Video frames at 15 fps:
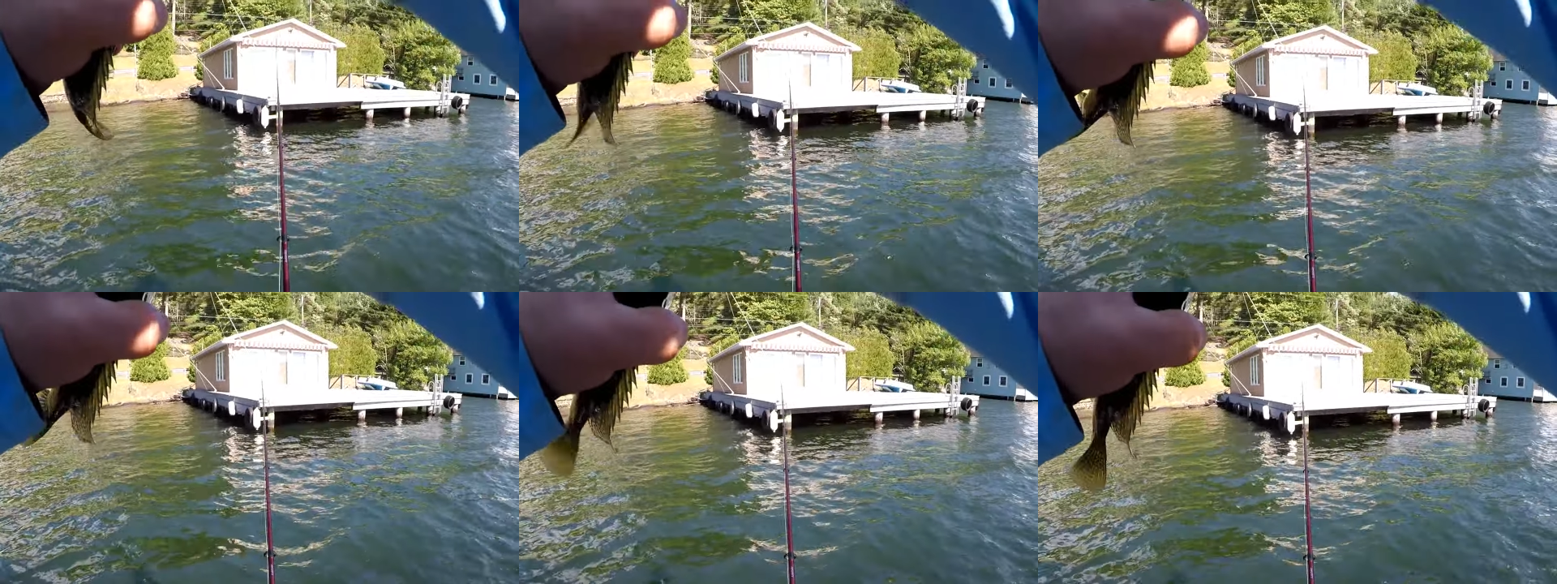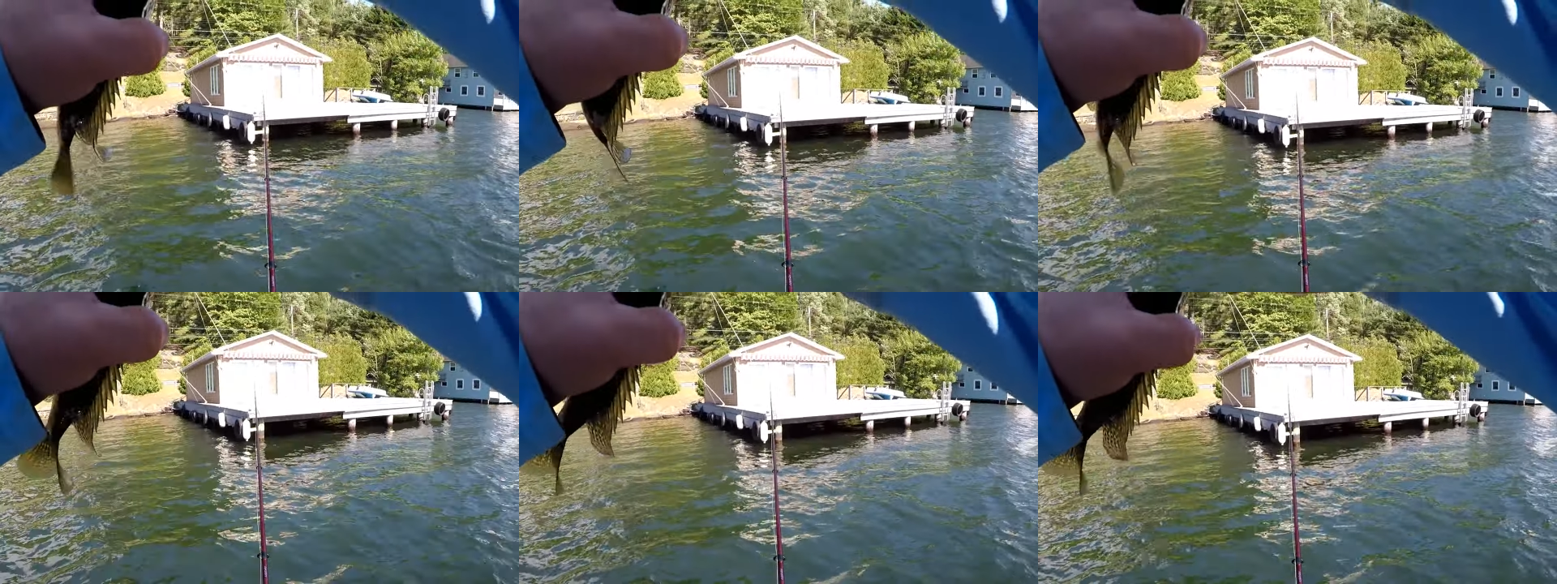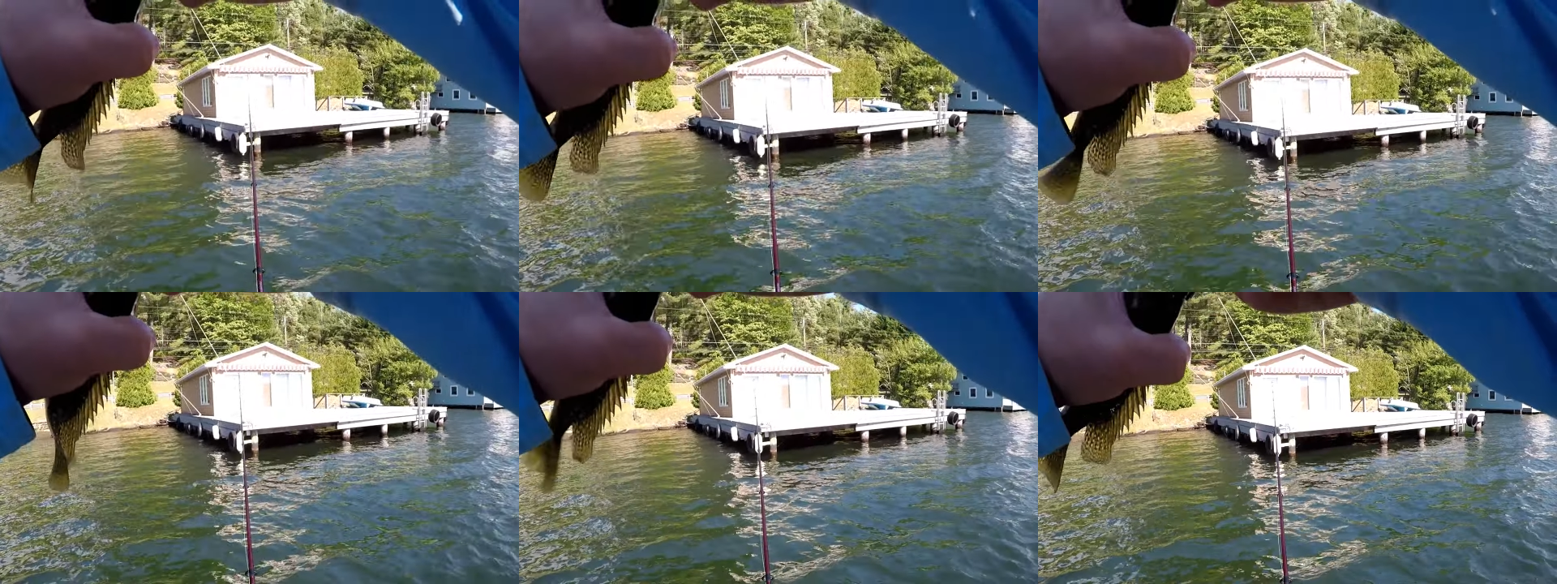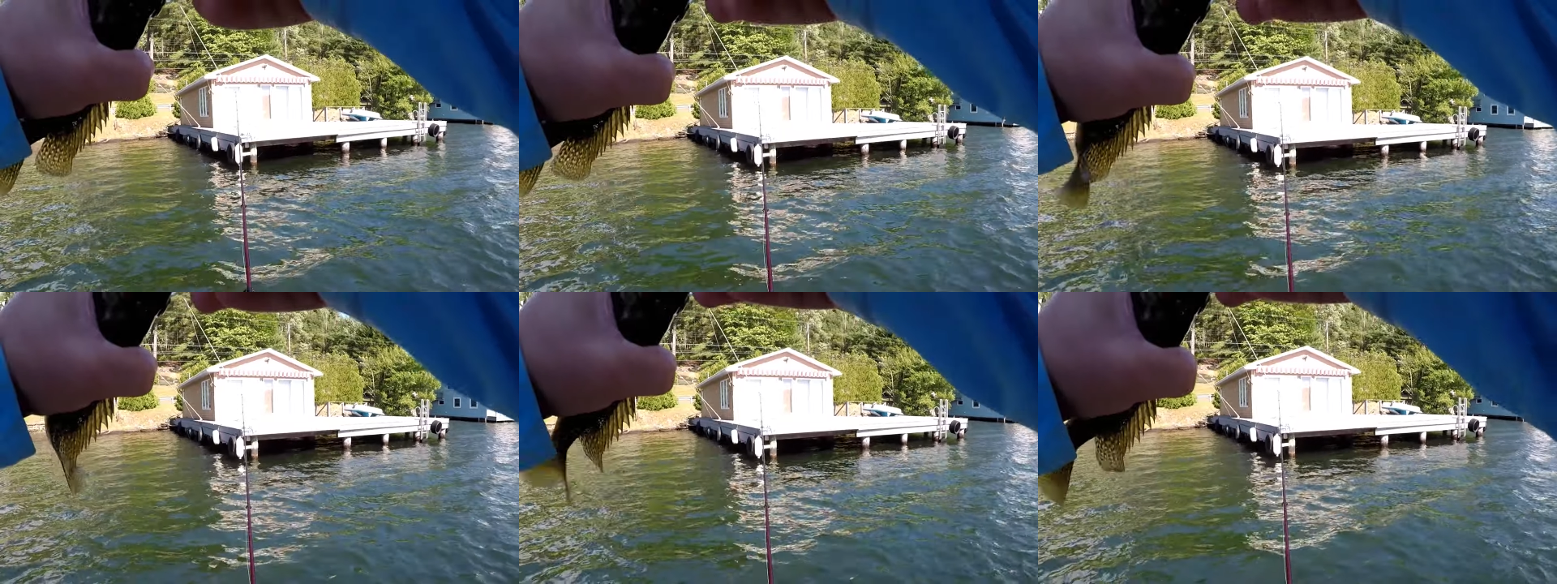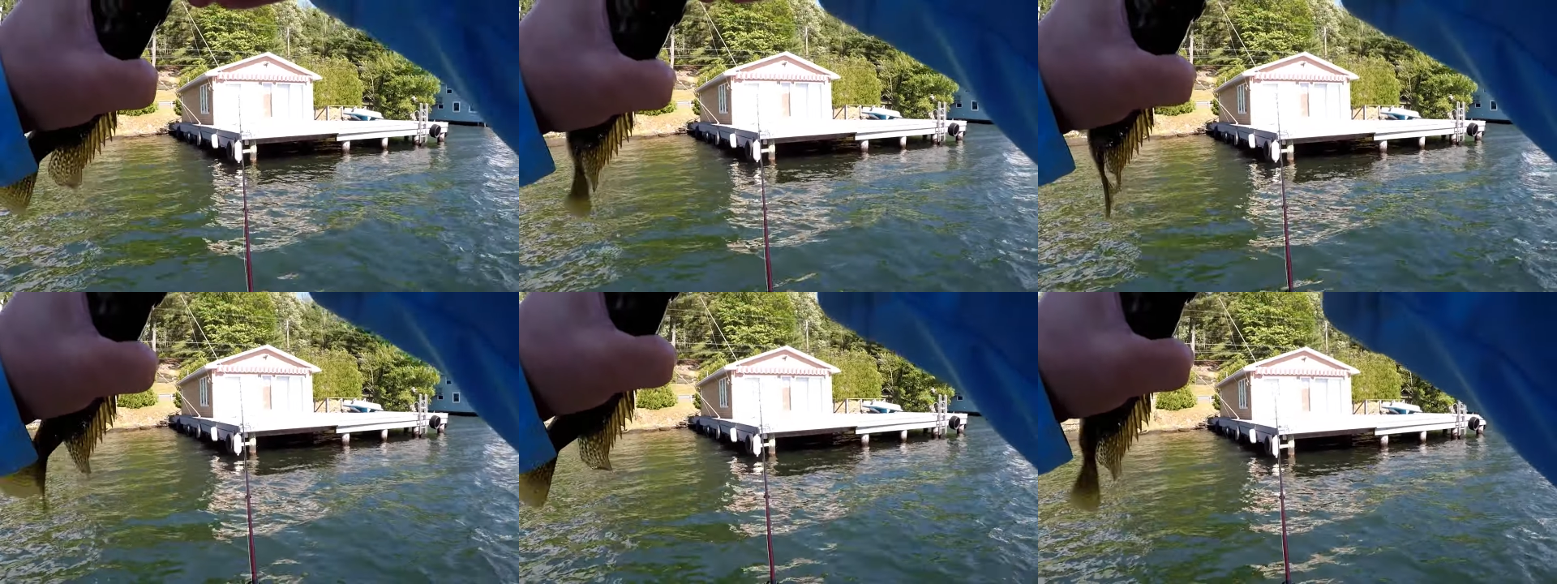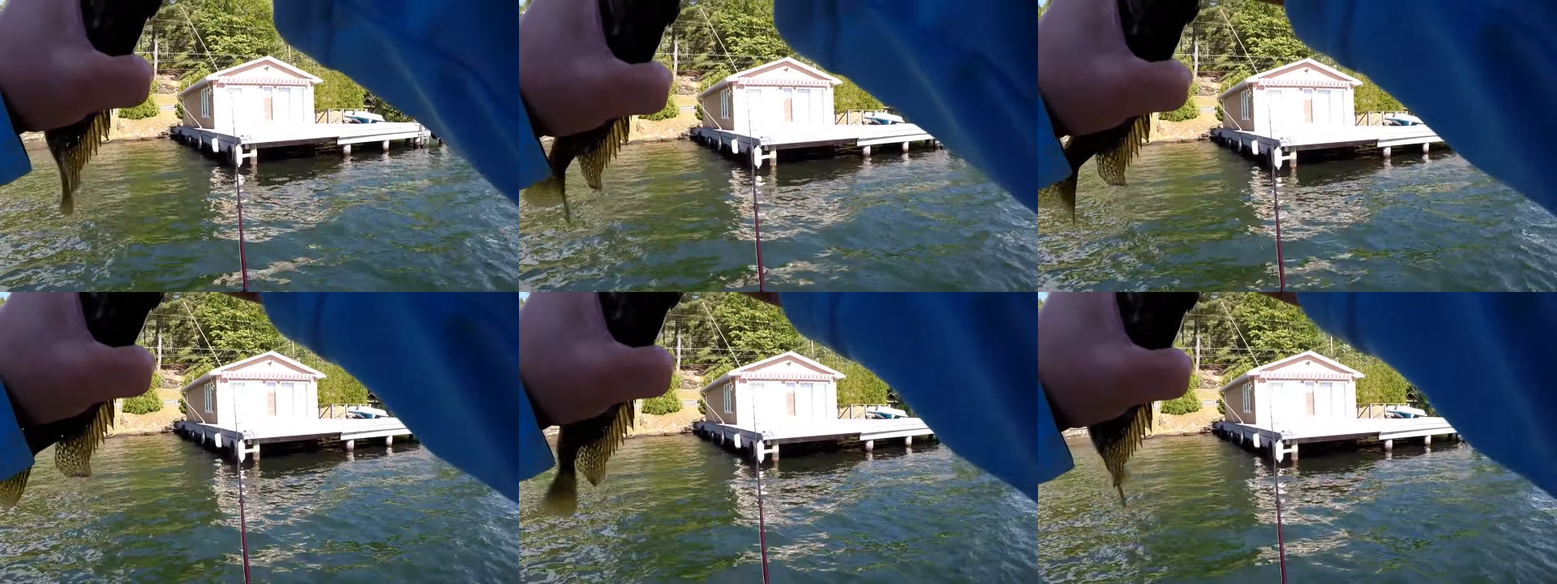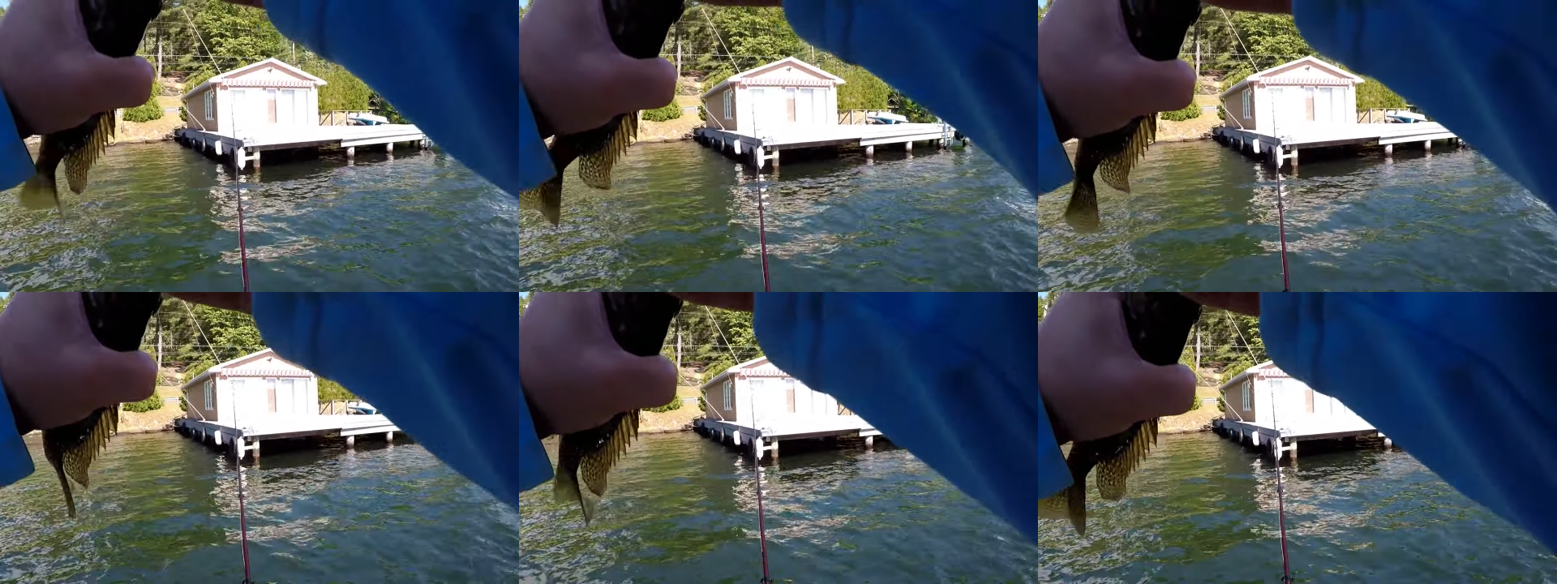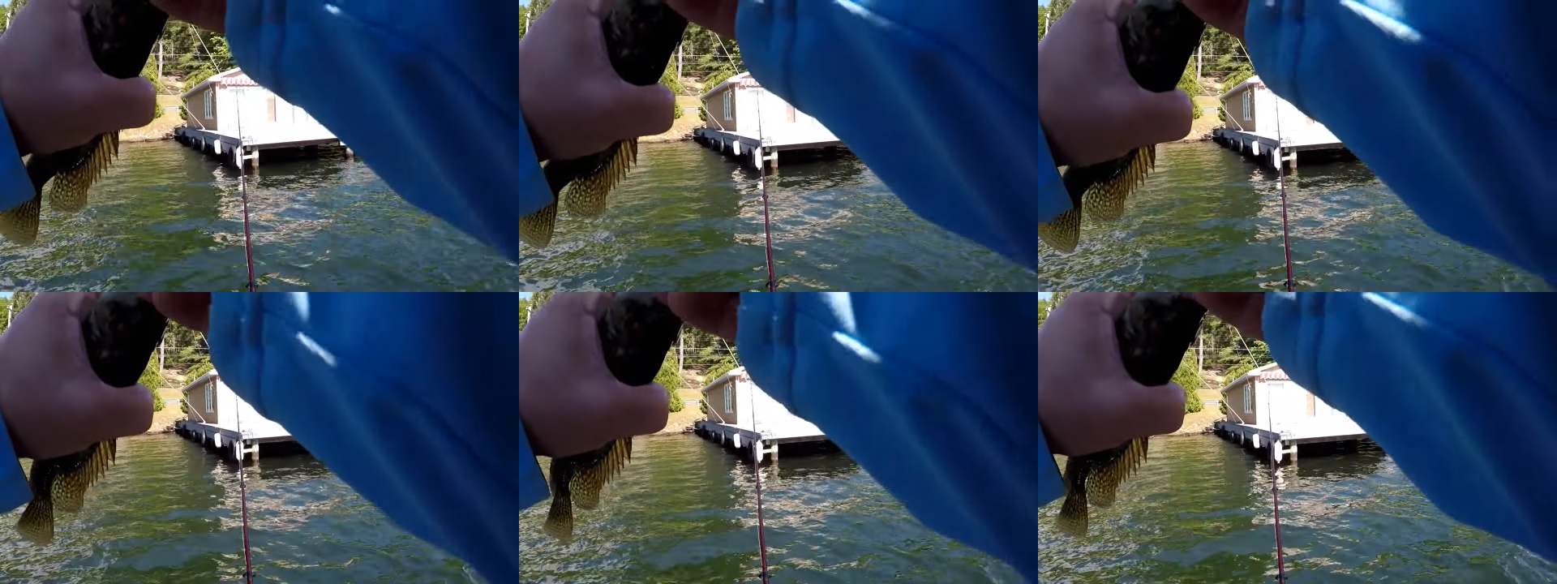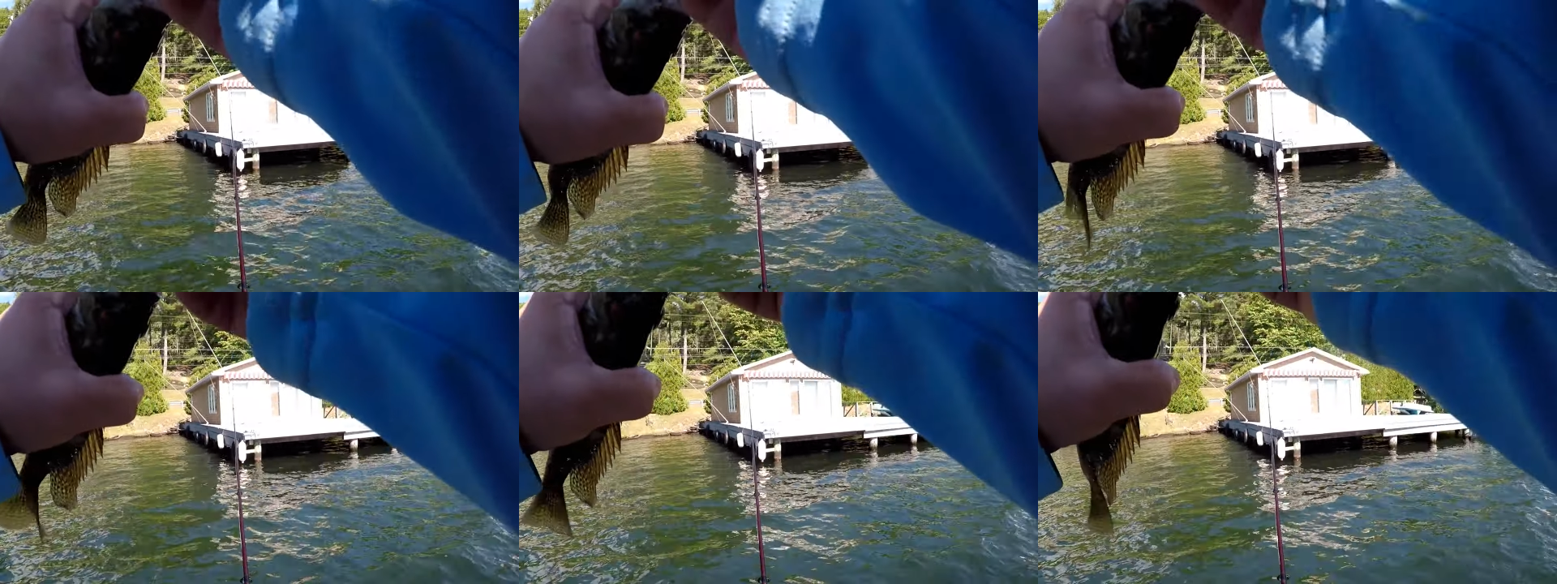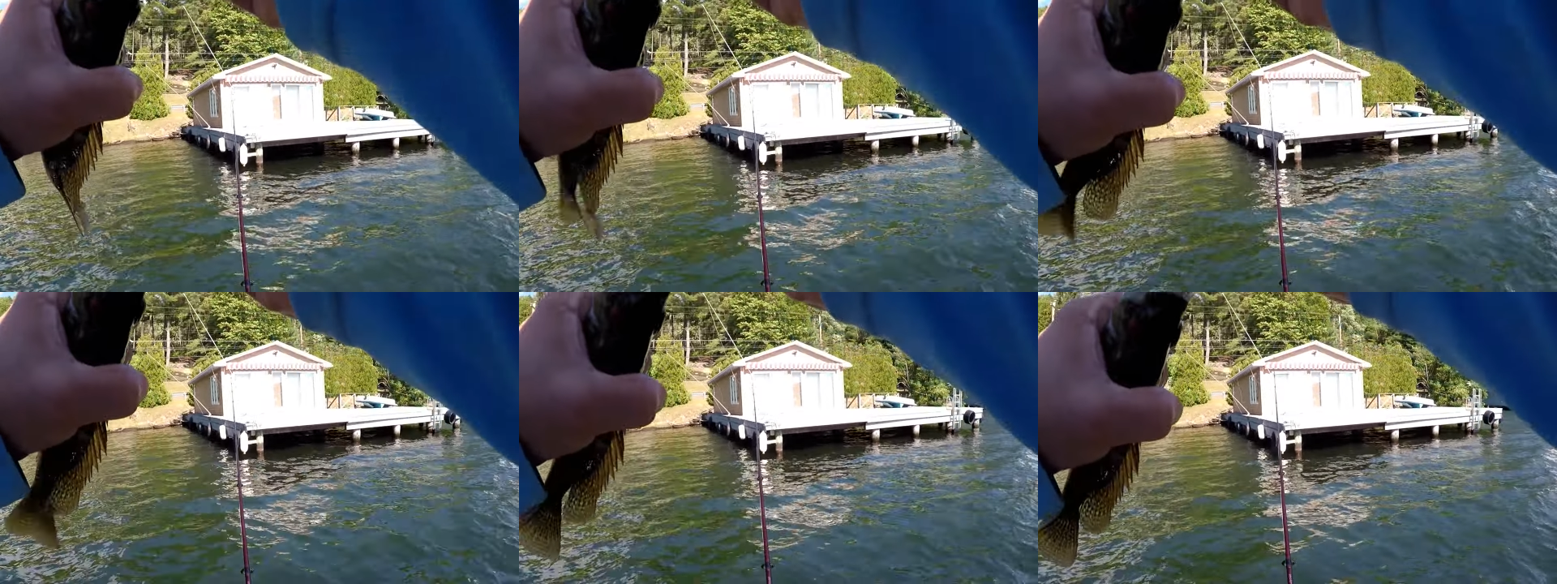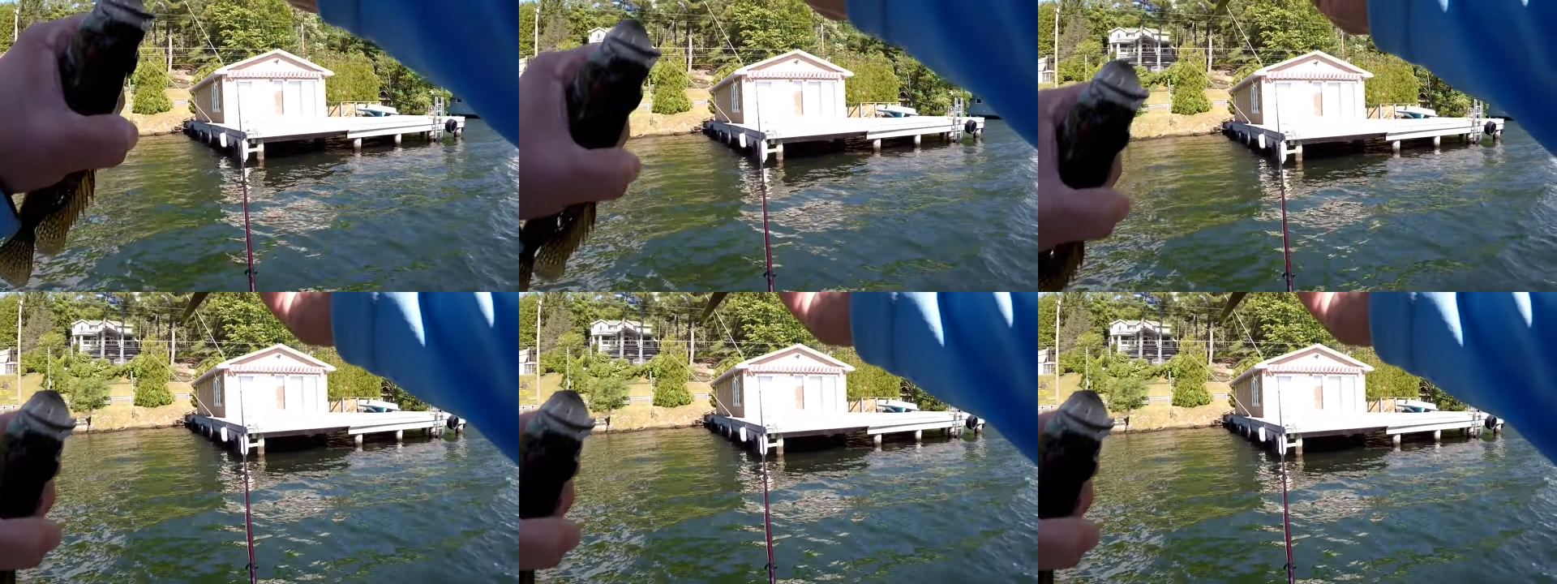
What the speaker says: (no speaker visible)